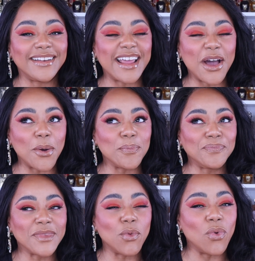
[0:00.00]
Now,
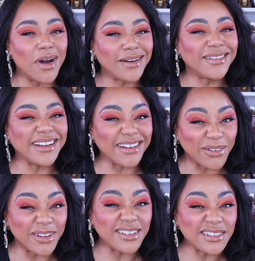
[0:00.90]
water and
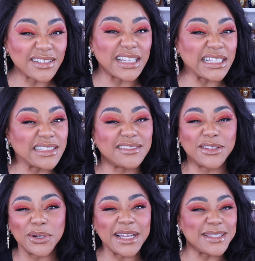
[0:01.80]
oil, like,
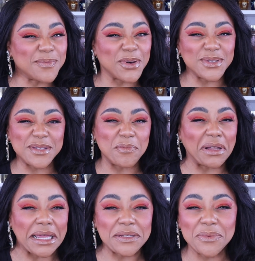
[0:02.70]
they're not supposed to
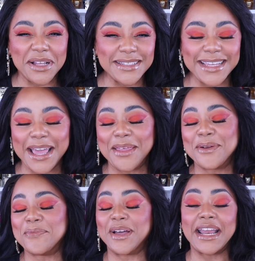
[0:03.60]
blend well
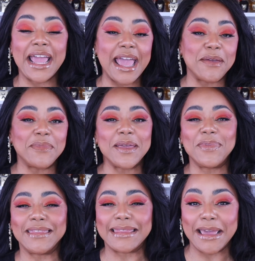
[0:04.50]
together, but hey,
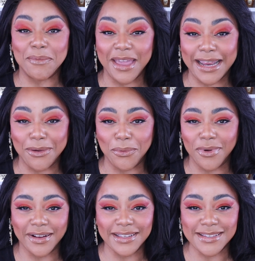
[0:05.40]
maybe they made it
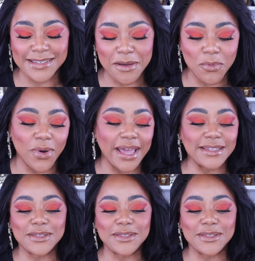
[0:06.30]
work in some way.